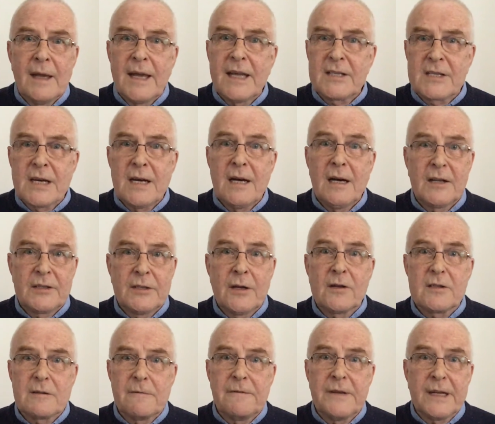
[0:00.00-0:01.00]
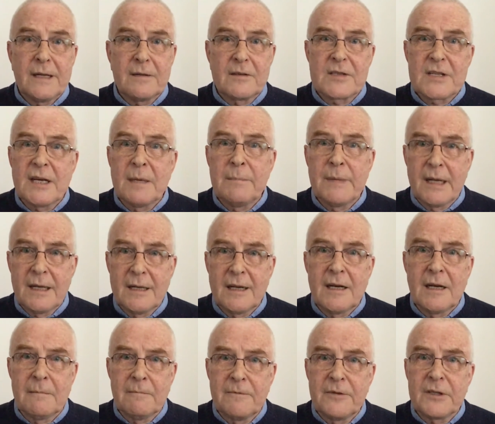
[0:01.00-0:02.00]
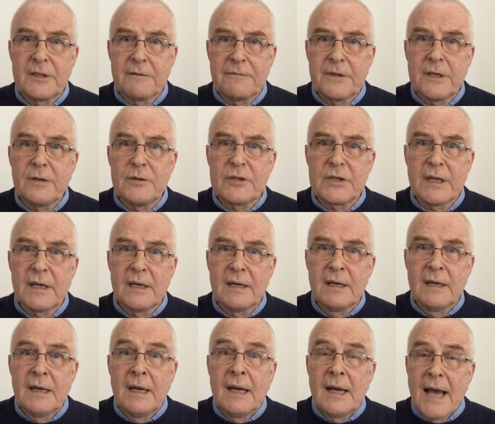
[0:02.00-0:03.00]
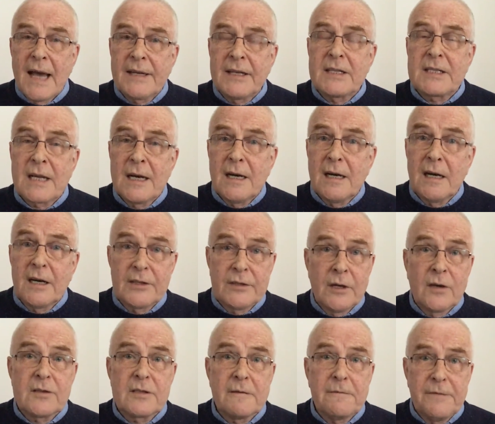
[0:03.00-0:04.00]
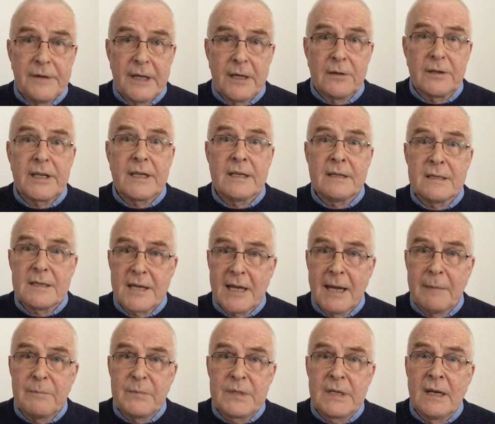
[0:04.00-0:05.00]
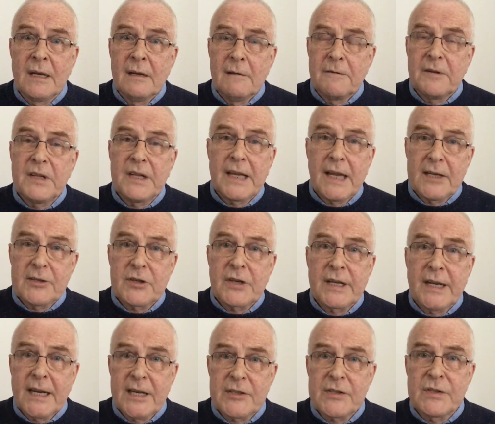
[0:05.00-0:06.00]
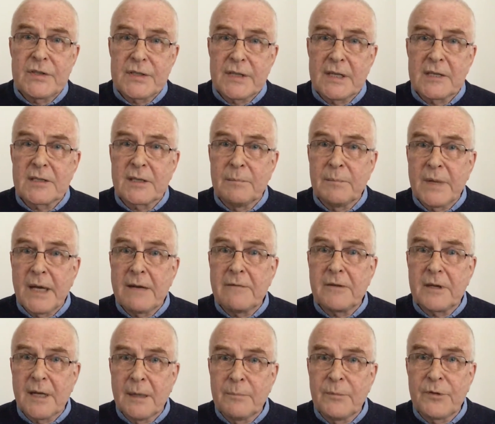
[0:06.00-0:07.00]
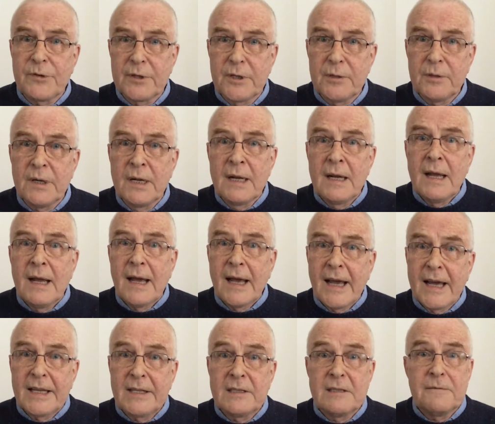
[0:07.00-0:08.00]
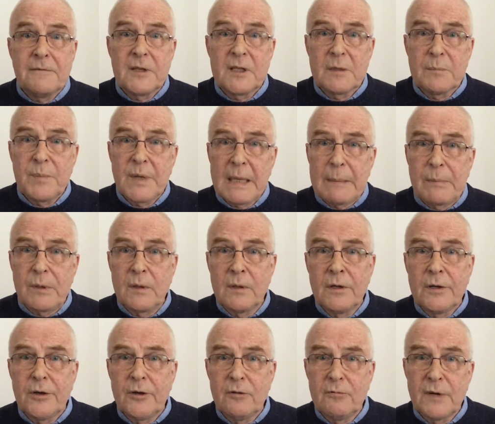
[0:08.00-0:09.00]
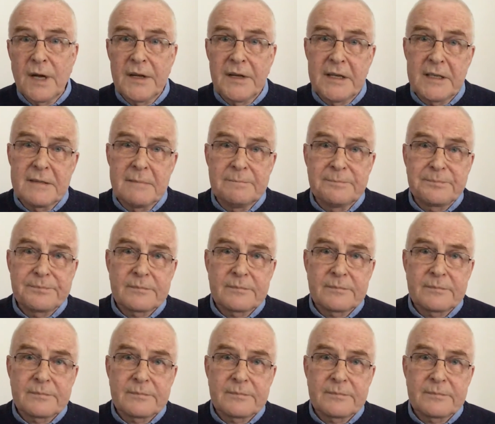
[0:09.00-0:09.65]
it's hard not to feel some alarm for the future, and it's hard not to feel contempt for the education system they've come through and for the people who run it.